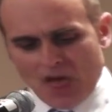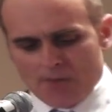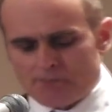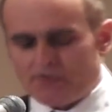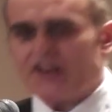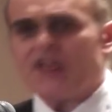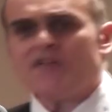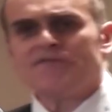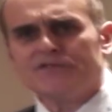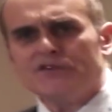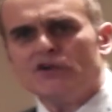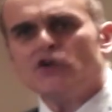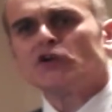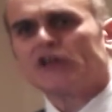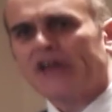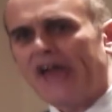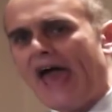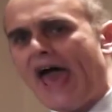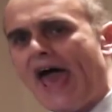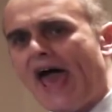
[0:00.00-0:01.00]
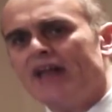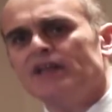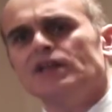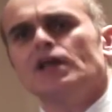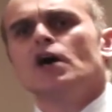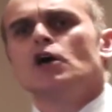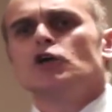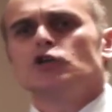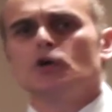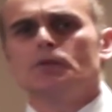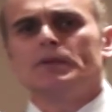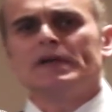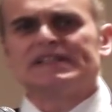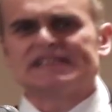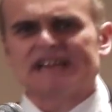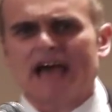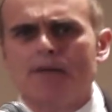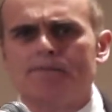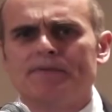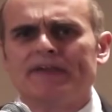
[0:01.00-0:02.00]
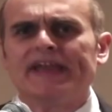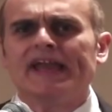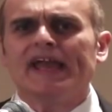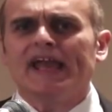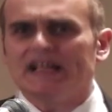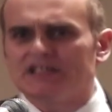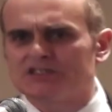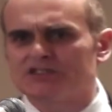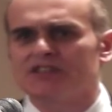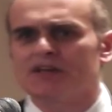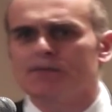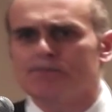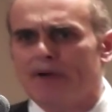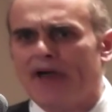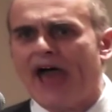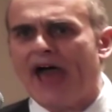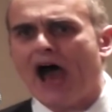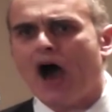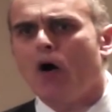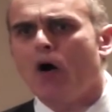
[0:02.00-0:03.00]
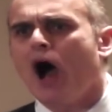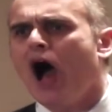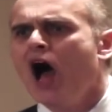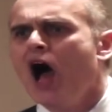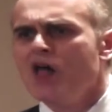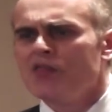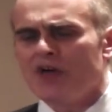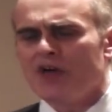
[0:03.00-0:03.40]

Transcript: But if you can, you'll be tapping into the power